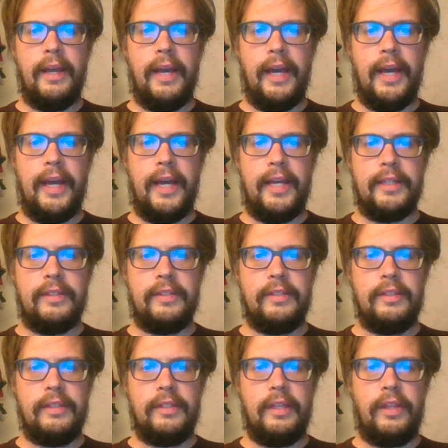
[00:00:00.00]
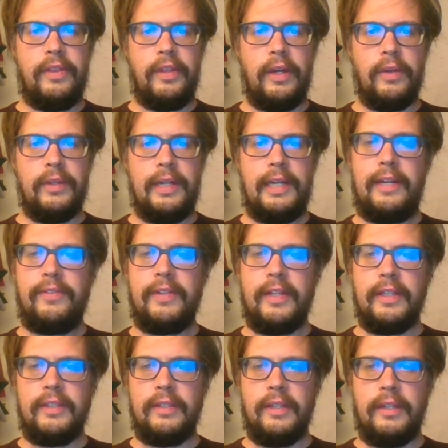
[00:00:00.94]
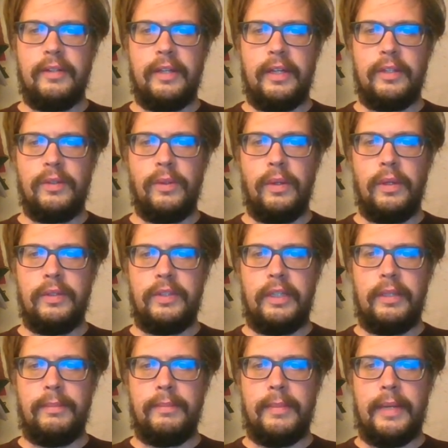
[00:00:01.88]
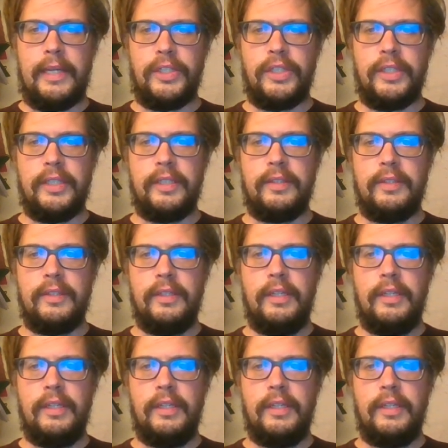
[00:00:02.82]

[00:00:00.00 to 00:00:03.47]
and the thing on the left-hand side of that equality matches